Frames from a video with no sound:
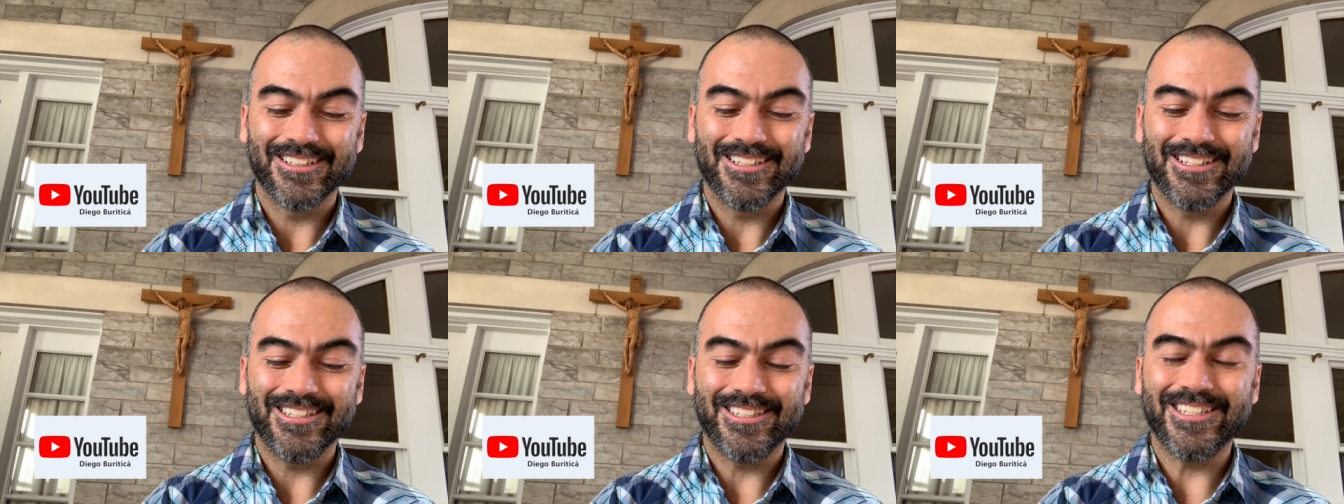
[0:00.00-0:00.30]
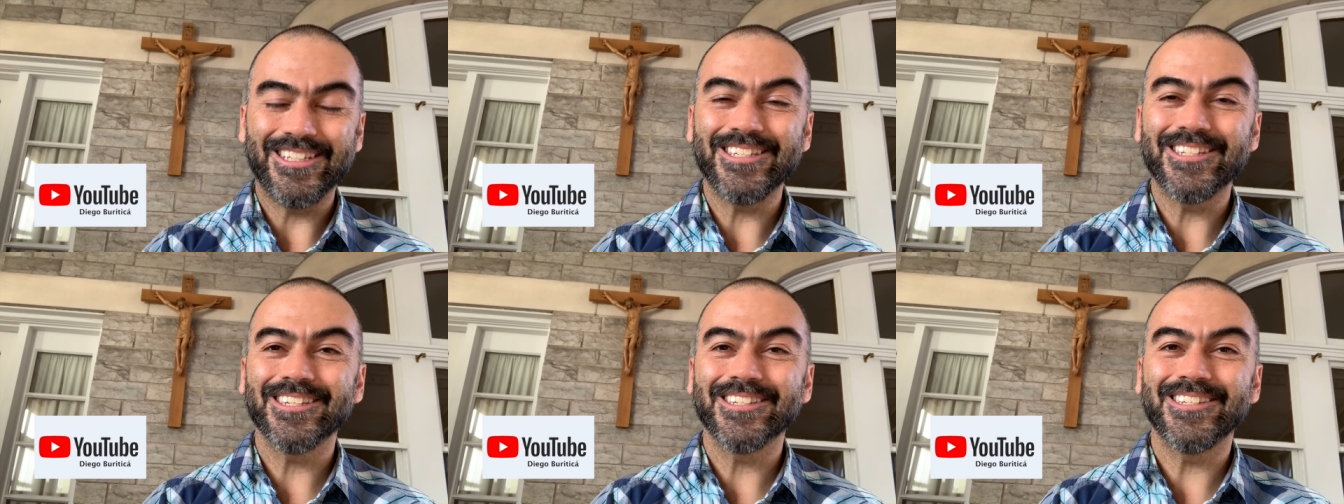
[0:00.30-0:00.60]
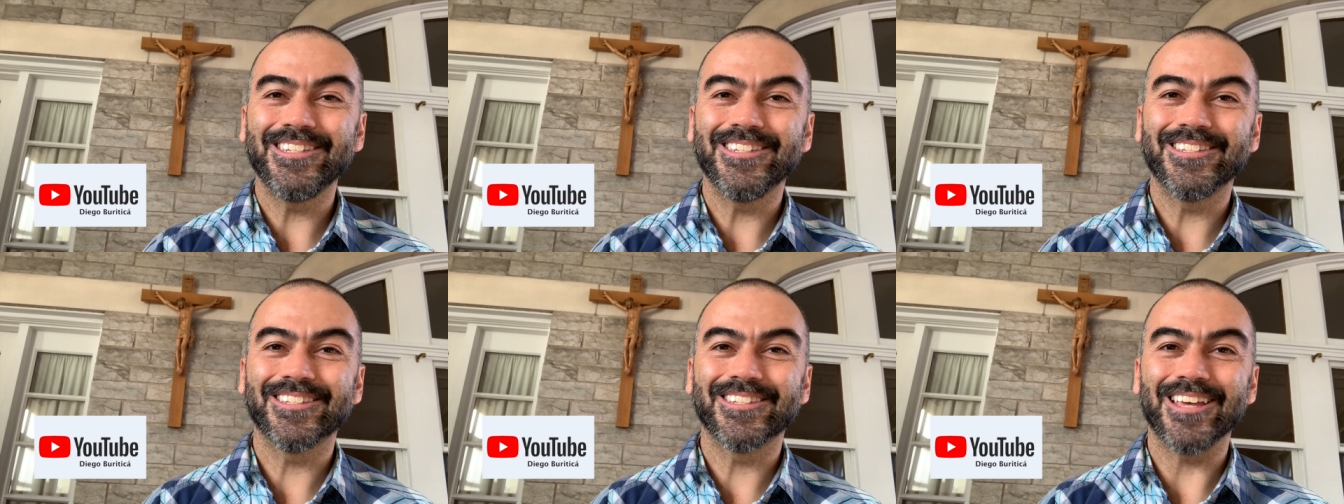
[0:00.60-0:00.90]

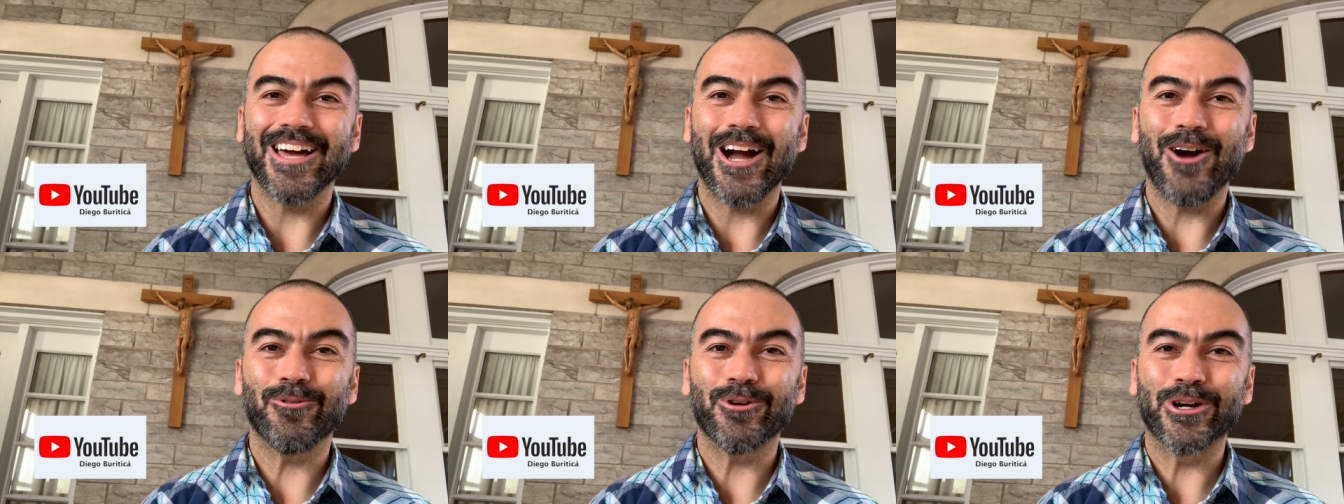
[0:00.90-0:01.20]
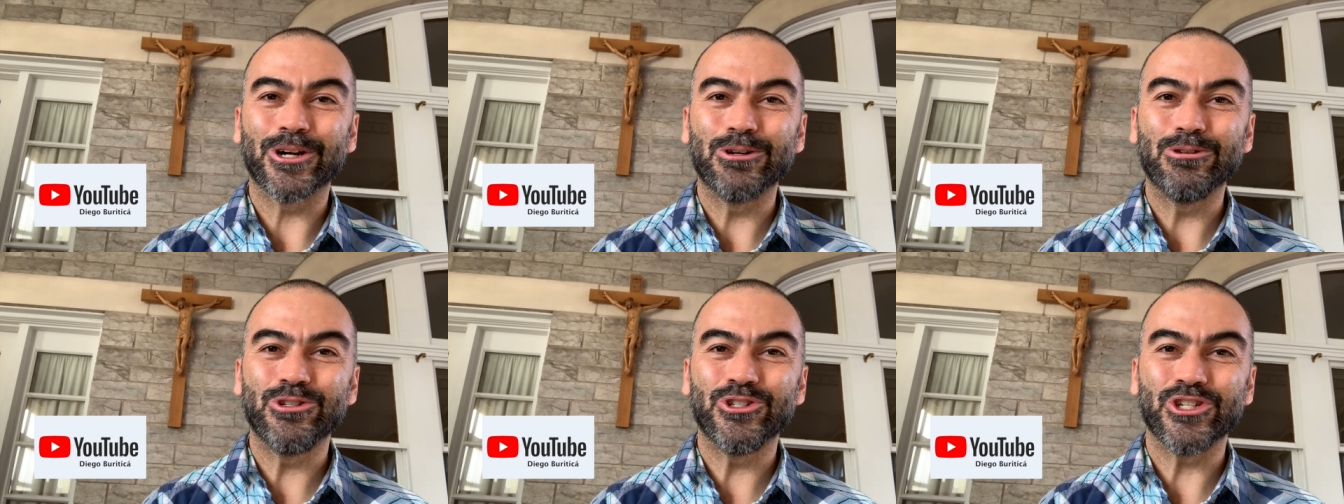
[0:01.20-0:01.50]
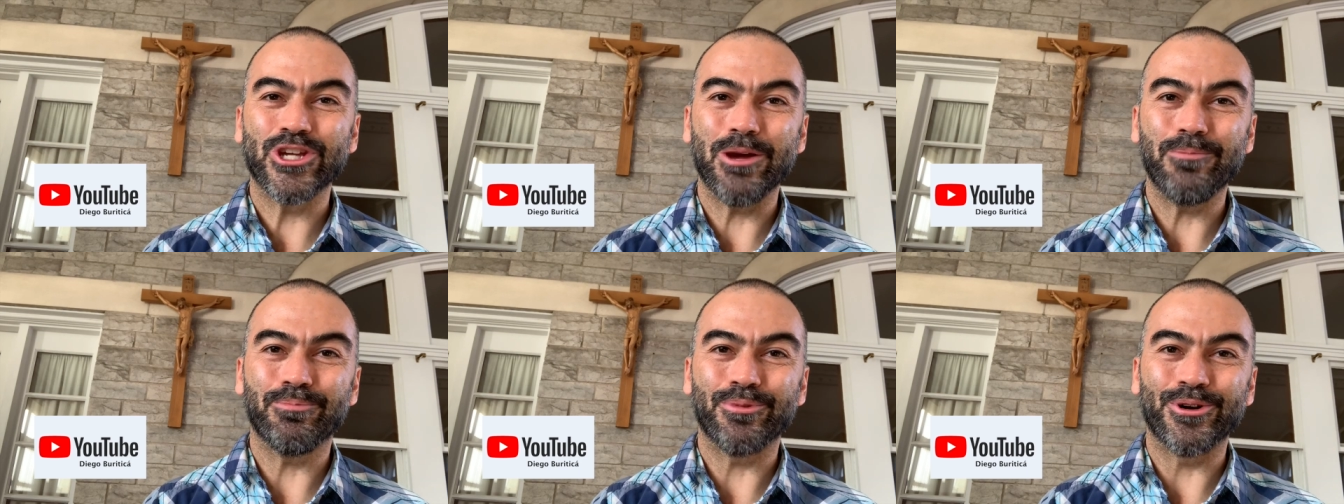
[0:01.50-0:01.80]
Jesus is our Good
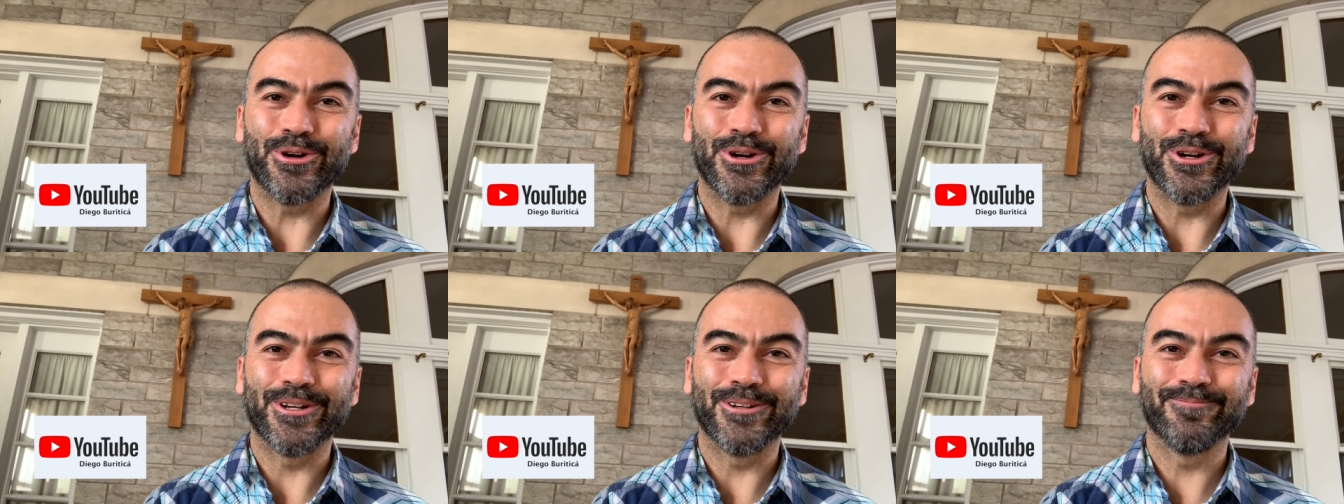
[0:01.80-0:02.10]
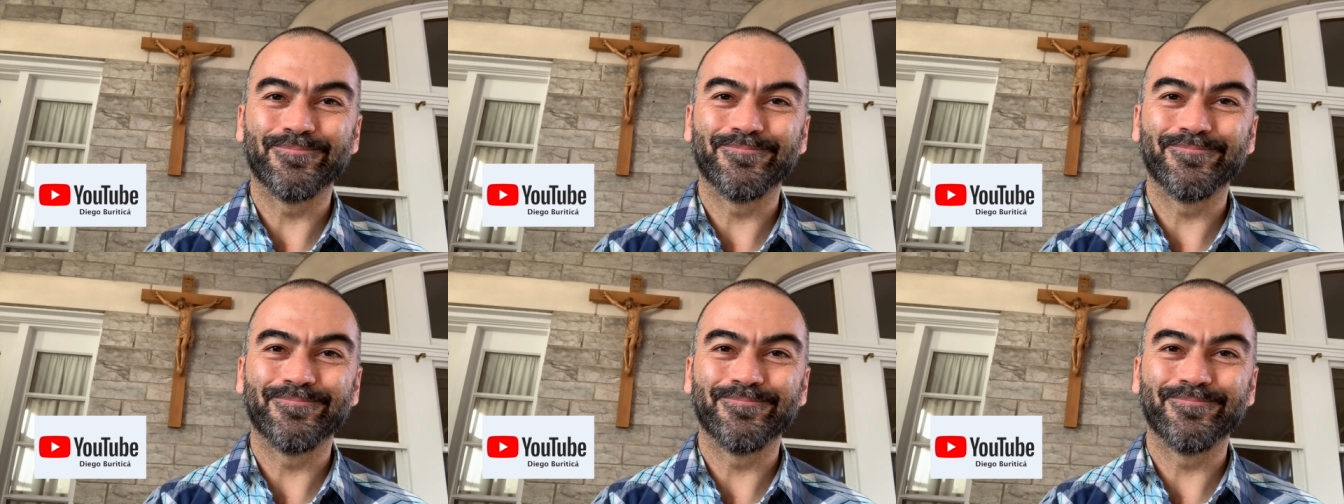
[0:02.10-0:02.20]
Shepherd.